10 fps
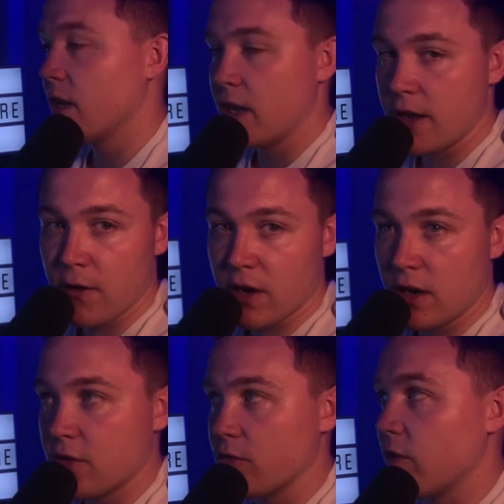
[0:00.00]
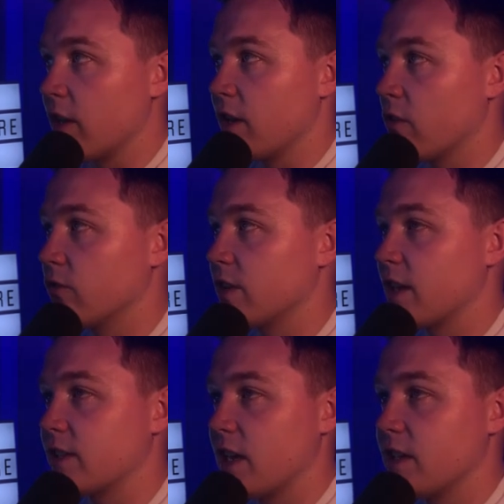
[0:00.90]
If I click on the
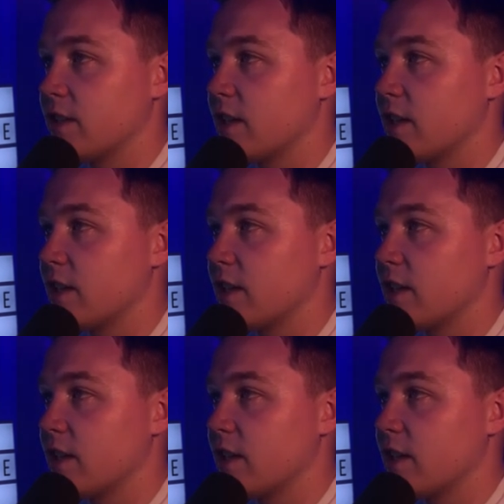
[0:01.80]
contact us,